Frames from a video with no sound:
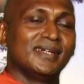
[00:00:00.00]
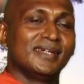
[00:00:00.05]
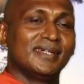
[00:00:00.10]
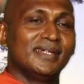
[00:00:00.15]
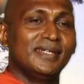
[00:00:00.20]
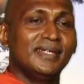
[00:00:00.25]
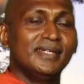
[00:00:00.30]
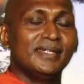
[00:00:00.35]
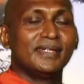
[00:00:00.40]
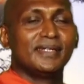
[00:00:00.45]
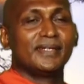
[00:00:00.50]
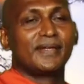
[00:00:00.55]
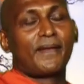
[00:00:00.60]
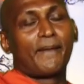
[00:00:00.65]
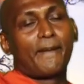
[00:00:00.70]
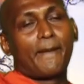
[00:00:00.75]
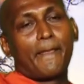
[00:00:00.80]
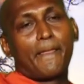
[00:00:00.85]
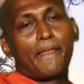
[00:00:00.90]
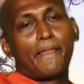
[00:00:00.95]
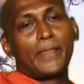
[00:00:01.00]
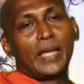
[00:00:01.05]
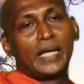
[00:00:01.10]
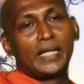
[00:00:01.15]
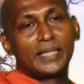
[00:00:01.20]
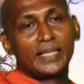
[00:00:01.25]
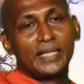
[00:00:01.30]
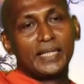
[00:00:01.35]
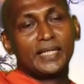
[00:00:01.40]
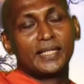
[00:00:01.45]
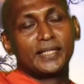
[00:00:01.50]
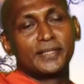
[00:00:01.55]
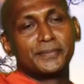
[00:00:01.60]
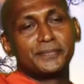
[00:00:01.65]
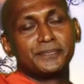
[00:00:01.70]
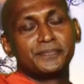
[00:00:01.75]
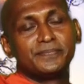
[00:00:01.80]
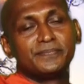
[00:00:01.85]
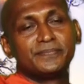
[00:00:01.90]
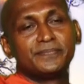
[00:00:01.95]
He again
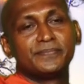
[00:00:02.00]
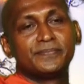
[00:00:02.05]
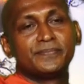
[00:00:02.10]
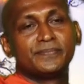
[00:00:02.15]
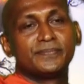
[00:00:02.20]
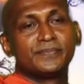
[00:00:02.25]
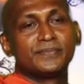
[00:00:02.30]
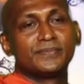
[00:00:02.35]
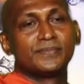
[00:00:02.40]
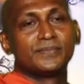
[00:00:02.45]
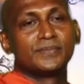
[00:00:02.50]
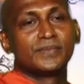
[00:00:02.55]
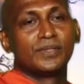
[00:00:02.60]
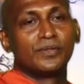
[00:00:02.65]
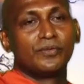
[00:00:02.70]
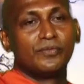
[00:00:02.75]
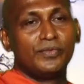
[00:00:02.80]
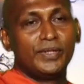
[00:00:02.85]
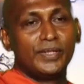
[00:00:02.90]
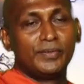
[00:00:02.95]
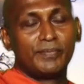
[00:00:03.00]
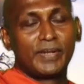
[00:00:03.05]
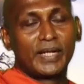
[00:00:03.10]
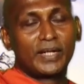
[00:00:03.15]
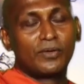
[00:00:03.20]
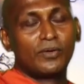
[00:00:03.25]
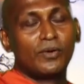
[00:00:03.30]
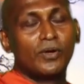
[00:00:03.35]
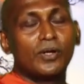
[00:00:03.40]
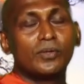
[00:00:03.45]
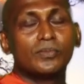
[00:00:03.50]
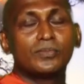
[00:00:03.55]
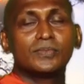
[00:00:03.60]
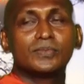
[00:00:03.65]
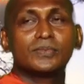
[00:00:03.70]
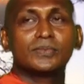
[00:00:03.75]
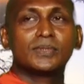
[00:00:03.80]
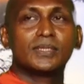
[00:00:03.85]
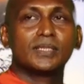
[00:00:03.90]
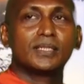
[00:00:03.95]
went back home.
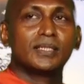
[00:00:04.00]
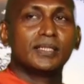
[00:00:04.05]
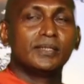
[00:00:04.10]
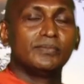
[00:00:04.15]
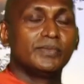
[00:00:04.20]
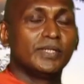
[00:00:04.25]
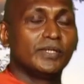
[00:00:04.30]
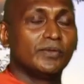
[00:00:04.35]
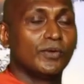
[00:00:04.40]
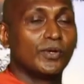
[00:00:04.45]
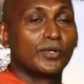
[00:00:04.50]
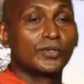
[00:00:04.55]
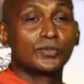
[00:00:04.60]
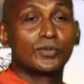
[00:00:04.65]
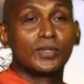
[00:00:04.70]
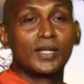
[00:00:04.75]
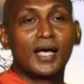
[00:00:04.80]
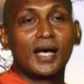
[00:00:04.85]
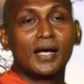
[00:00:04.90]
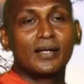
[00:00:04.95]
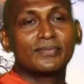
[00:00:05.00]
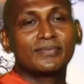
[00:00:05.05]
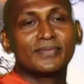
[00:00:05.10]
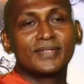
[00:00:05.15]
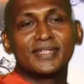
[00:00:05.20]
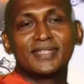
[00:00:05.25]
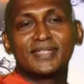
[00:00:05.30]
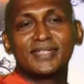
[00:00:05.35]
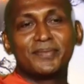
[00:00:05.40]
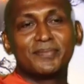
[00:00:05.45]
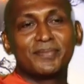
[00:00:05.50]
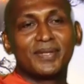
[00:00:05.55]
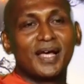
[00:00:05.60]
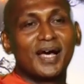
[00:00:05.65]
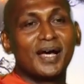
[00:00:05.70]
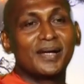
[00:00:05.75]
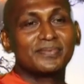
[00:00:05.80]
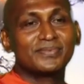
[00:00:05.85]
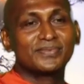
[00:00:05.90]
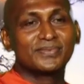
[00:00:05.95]
If they want to laugh, let them
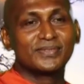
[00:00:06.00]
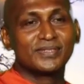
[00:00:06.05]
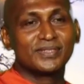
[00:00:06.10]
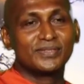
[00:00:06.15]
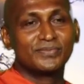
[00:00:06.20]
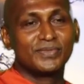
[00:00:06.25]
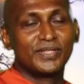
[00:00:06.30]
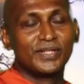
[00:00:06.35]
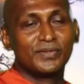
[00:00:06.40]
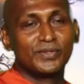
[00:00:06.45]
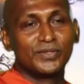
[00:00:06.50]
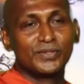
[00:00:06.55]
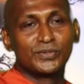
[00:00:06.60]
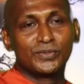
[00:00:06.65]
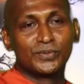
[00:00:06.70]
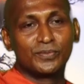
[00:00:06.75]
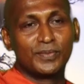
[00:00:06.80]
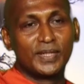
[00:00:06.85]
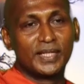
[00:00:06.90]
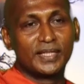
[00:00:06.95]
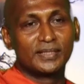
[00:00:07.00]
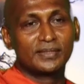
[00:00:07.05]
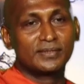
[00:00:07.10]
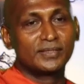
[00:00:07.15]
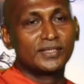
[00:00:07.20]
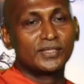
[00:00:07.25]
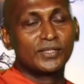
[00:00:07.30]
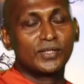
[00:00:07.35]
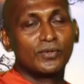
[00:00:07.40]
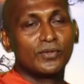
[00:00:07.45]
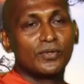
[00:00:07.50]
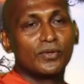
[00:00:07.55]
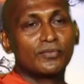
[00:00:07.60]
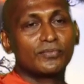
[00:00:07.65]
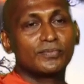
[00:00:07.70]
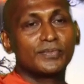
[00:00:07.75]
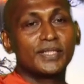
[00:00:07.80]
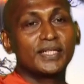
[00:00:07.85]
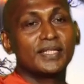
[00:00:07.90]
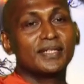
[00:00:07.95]
laugh. If they want to make ridicule
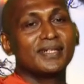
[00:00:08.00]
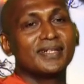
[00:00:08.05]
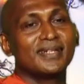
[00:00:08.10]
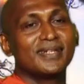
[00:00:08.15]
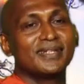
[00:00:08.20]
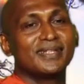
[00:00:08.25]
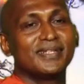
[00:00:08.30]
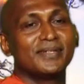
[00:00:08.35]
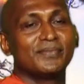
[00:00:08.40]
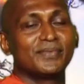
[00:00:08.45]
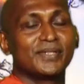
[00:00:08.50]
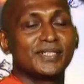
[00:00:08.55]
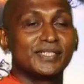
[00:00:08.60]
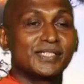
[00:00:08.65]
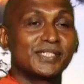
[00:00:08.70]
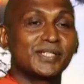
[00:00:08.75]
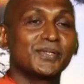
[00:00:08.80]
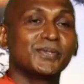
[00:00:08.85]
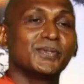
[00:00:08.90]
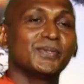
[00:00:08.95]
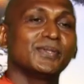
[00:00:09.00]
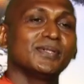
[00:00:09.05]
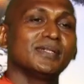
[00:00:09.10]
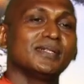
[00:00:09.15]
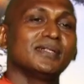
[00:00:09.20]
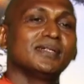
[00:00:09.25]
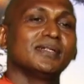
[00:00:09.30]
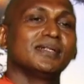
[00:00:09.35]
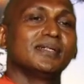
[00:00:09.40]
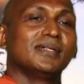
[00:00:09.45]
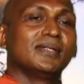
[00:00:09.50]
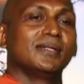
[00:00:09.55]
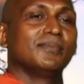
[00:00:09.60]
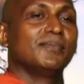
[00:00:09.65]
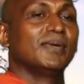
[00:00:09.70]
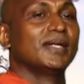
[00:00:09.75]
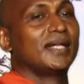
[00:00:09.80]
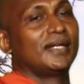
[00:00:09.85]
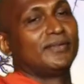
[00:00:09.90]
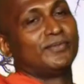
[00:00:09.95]
of me, let them ridicule.
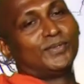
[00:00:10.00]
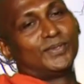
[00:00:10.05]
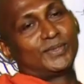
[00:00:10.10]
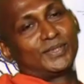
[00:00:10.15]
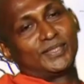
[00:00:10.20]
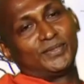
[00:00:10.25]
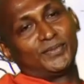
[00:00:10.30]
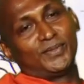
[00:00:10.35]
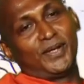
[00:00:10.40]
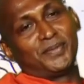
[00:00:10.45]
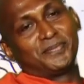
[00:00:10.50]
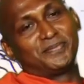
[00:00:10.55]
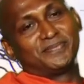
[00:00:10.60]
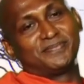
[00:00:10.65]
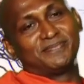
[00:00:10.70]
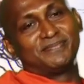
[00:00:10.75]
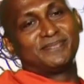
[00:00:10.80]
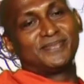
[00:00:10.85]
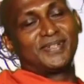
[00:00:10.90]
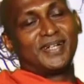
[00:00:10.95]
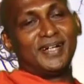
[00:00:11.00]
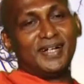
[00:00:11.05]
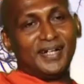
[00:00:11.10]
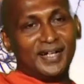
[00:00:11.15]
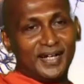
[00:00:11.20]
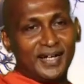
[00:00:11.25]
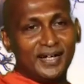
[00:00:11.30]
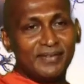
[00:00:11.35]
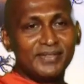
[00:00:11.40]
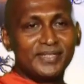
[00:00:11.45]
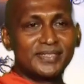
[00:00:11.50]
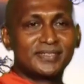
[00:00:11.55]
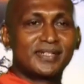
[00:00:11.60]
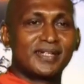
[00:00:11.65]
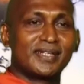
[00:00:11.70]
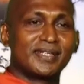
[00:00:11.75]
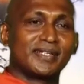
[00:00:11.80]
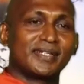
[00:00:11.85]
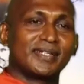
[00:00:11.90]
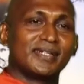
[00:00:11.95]
But I won't give up. I will
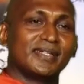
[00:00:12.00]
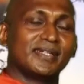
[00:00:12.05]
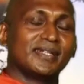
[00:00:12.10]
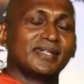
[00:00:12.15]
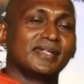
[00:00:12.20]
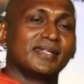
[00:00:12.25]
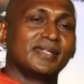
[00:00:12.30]
try again.